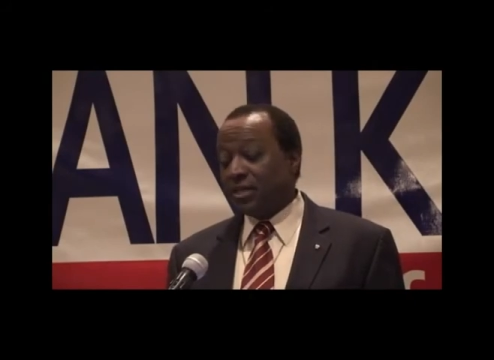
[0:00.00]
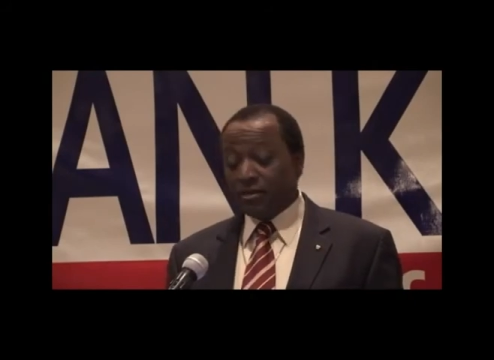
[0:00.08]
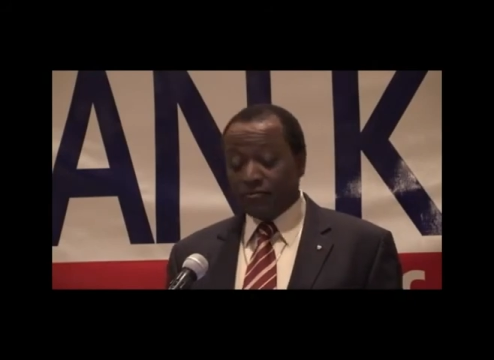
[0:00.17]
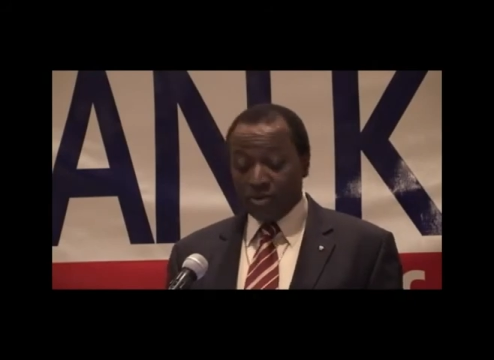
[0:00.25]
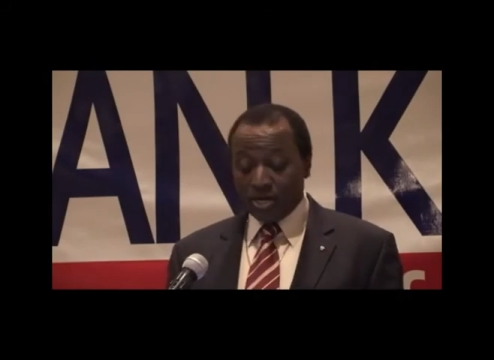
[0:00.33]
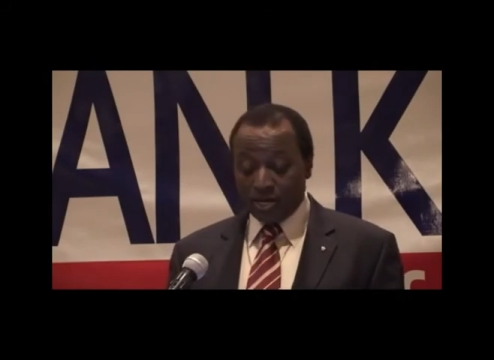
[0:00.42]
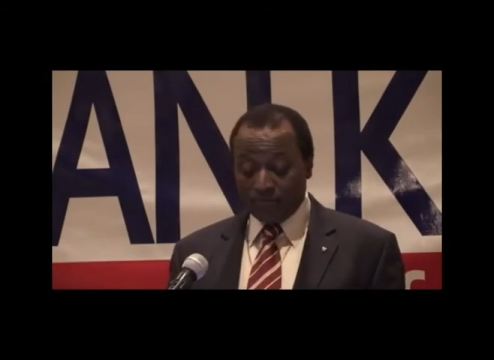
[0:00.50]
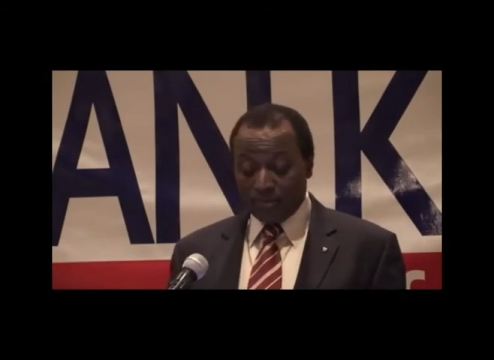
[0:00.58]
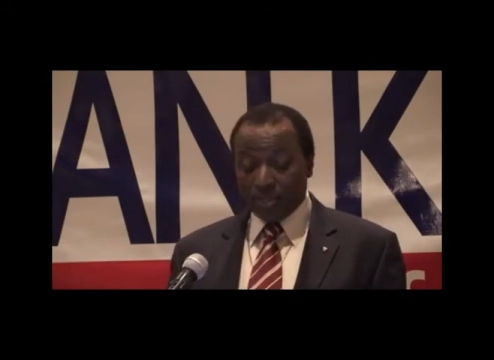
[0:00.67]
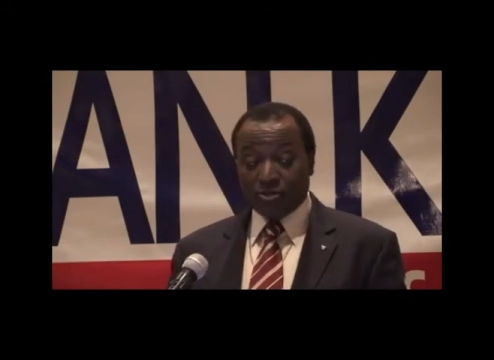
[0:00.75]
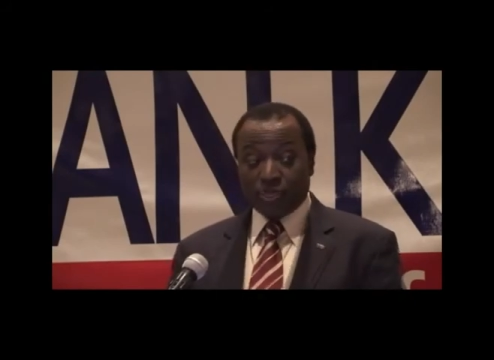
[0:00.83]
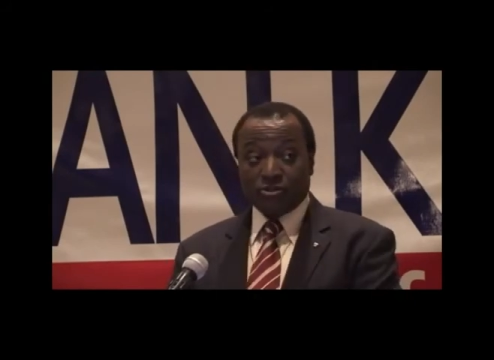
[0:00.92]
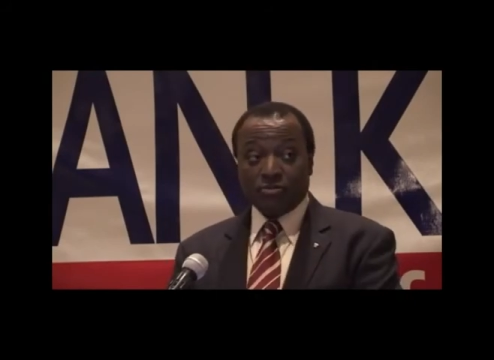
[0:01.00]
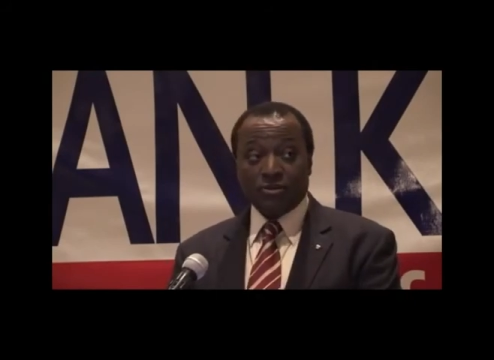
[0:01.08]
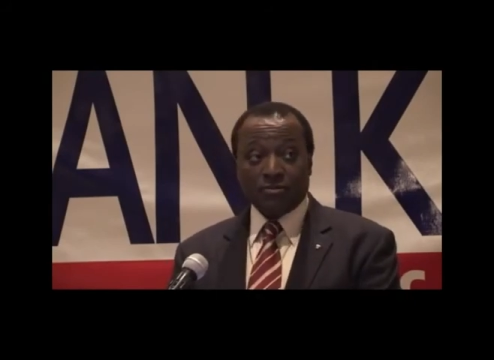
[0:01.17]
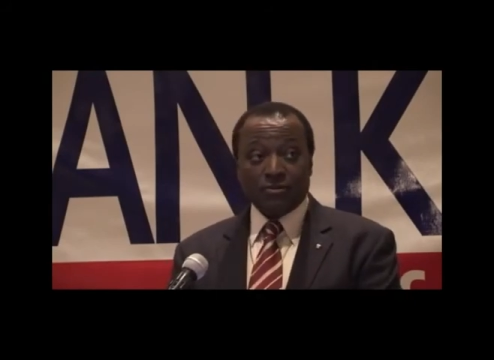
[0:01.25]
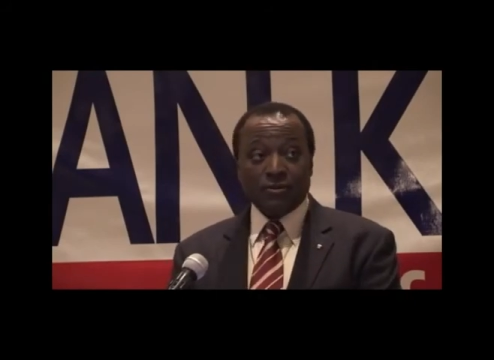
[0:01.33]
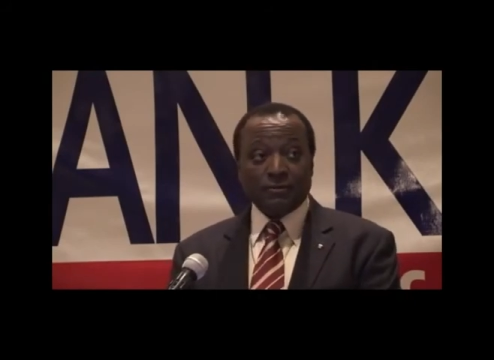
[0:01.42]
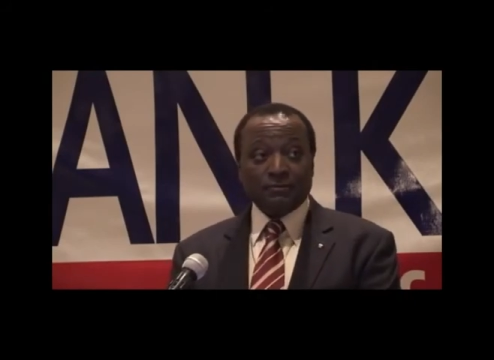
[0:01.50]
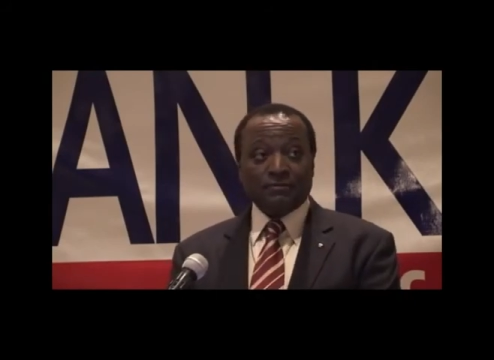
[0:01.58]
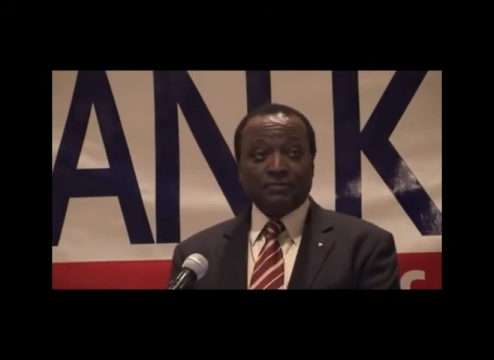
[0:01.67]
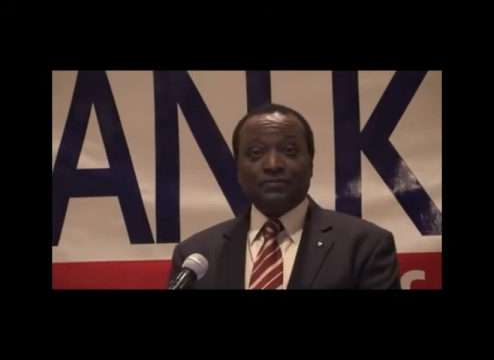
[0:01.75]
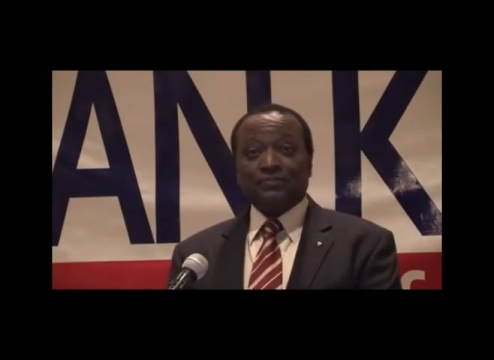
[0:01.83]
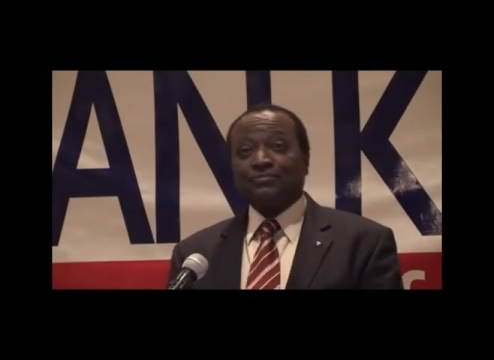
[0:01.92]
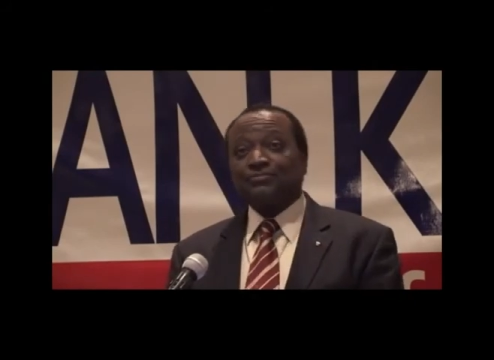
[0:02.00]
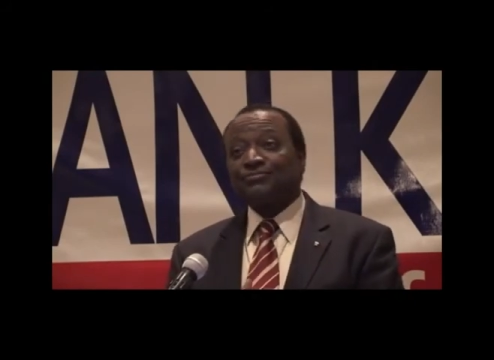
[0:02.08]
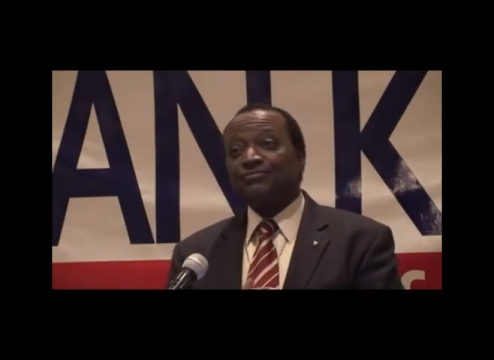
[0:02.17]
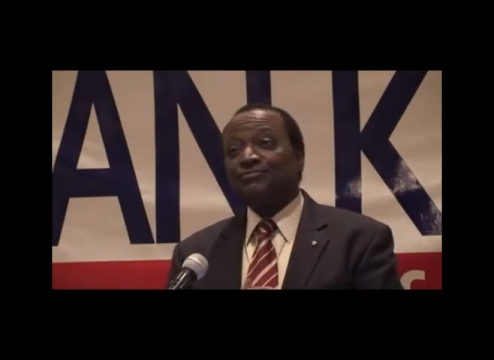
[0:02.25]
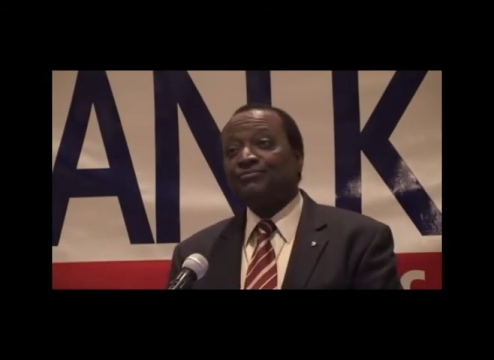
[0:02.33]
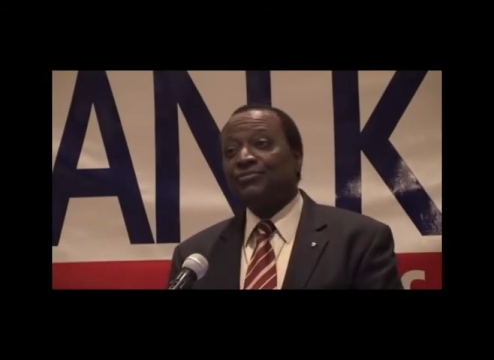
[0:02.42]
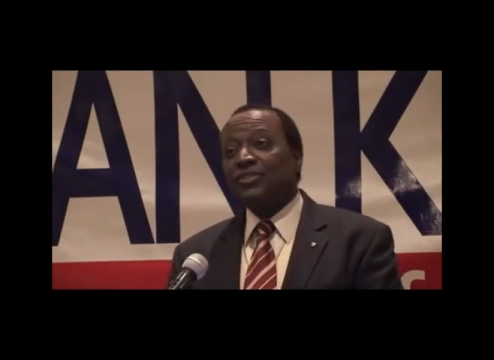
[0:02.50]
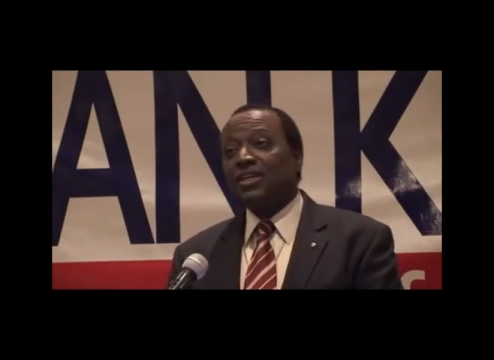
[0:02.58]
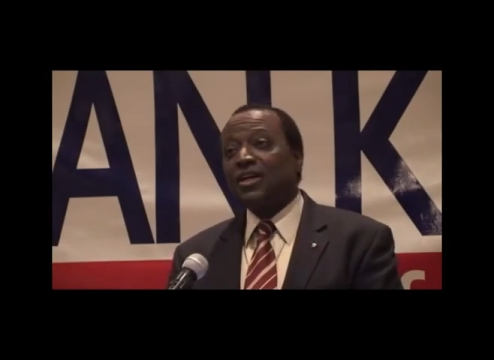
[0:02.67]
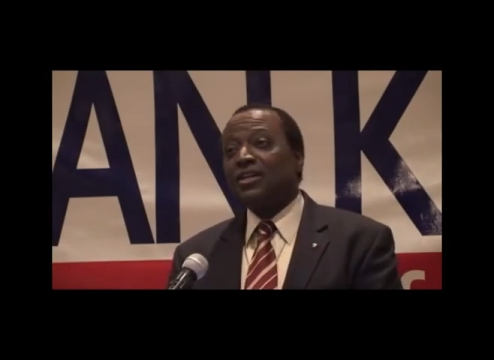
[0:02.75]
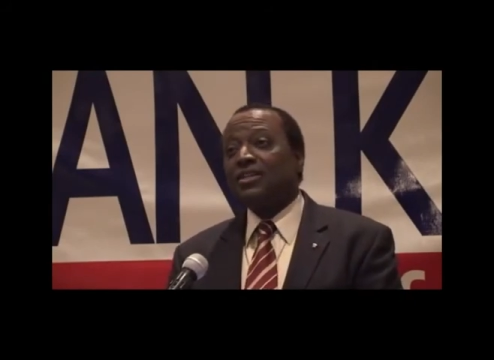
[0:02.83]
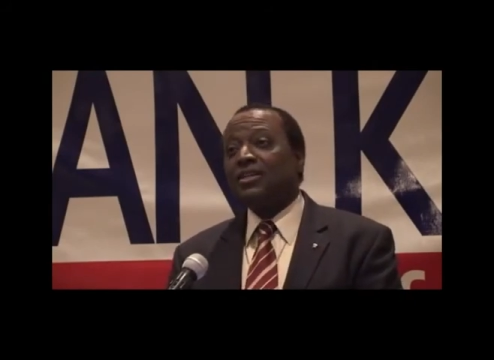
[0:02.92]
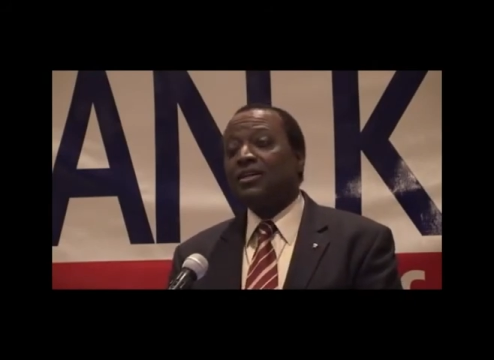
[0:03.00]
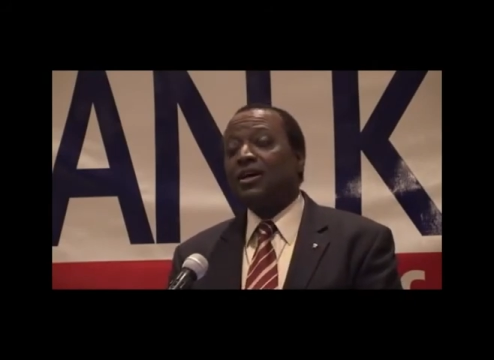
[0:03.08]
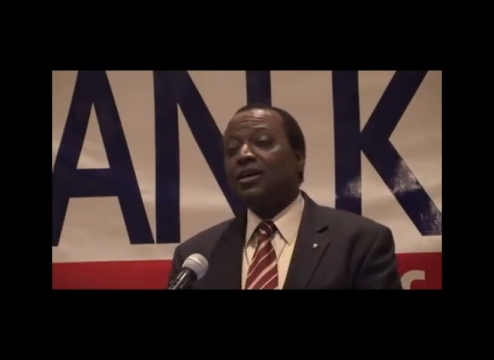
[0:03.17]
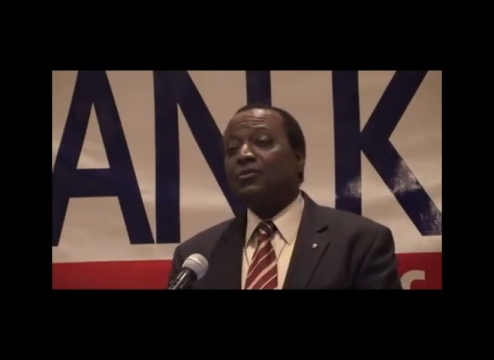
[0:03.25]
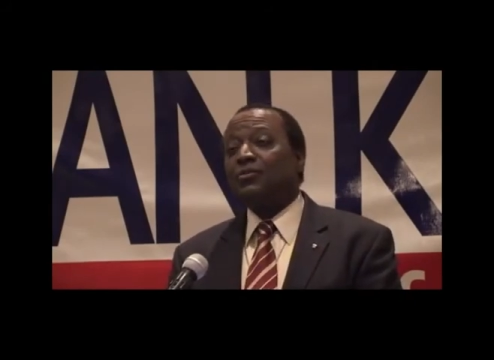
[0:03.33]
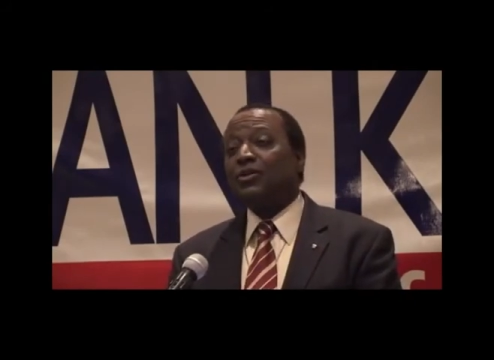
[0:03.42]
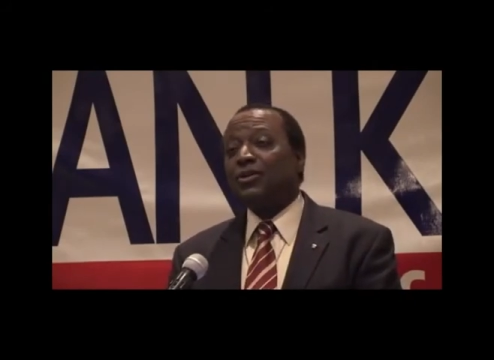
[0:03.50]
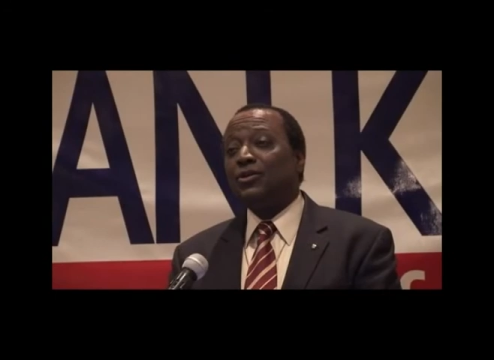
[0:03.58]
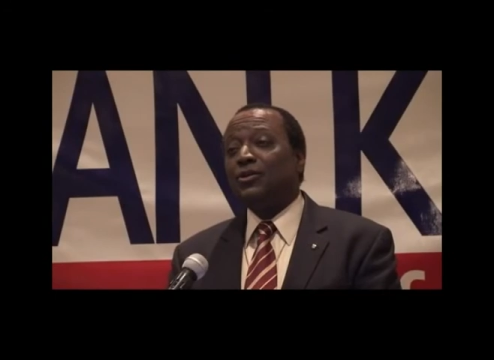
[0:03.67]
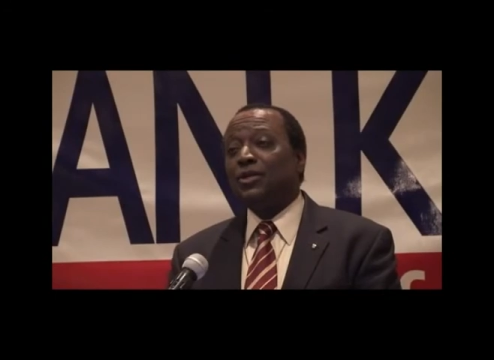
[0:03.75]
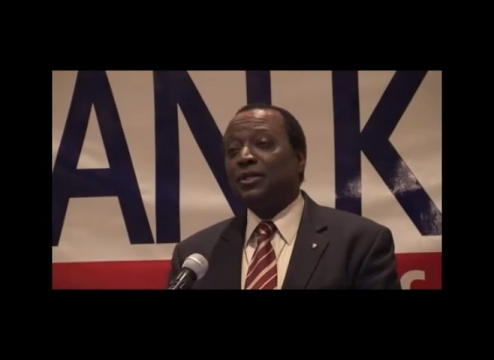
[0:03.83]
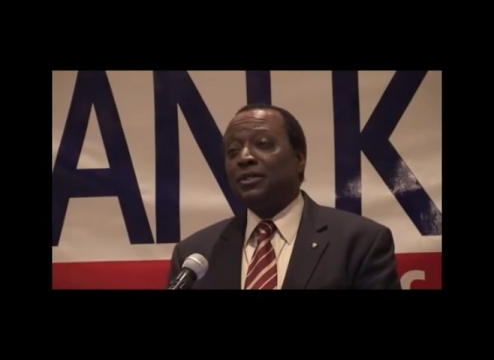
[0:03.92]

If we can be such a people, then I think God will